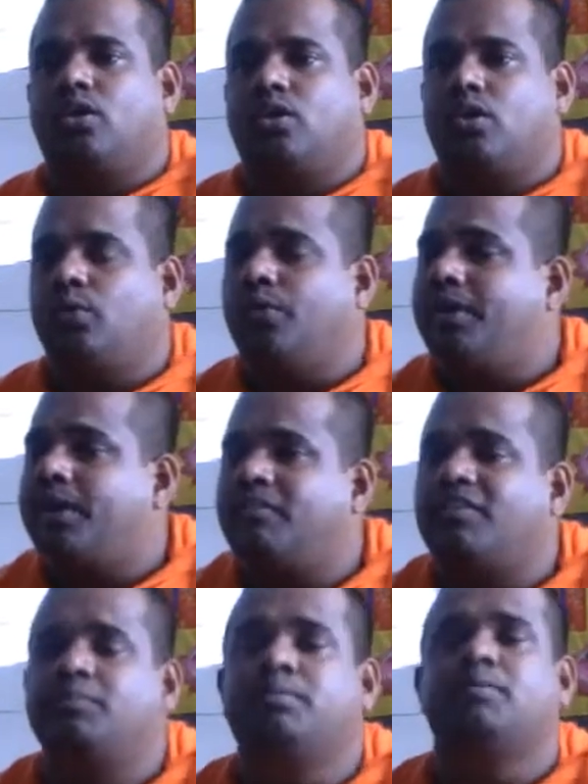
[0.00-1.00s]
you will
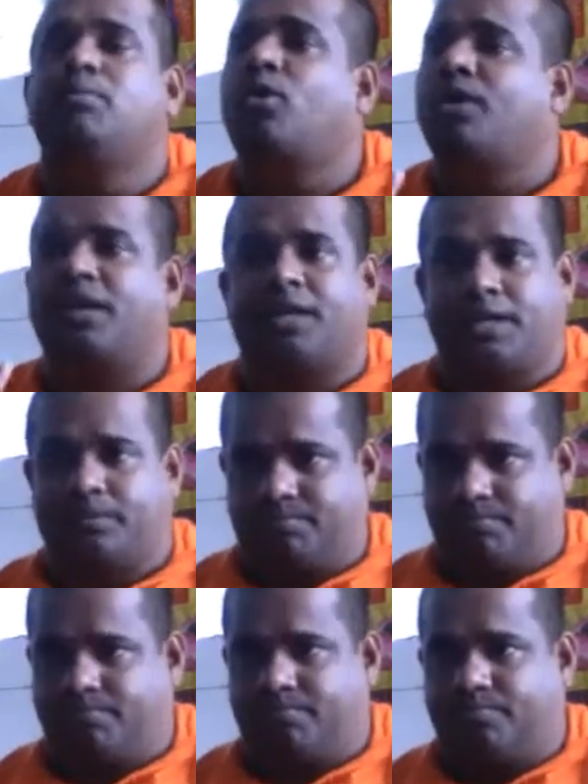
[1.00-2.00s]
never be born again
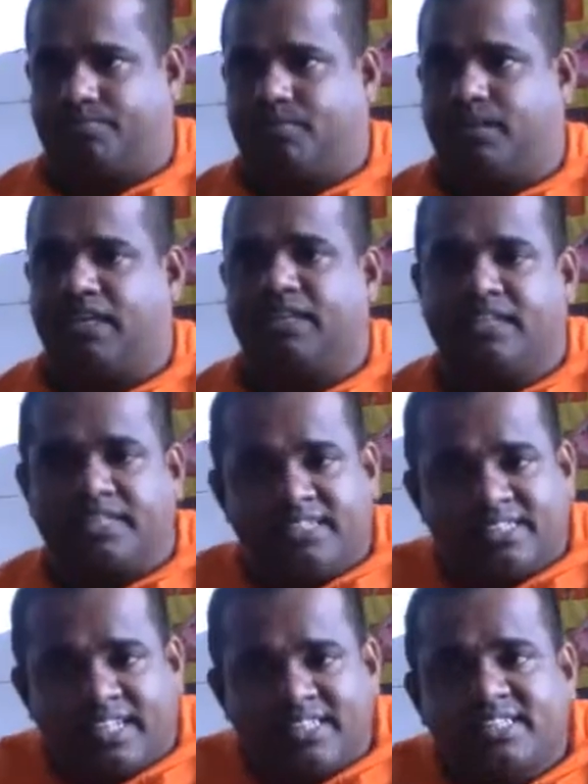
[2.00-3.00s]
in this
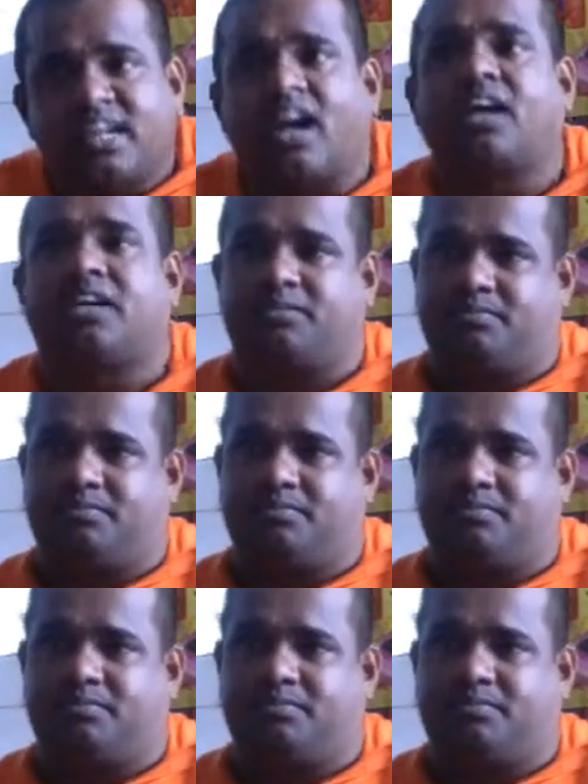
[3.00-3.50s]
samsara.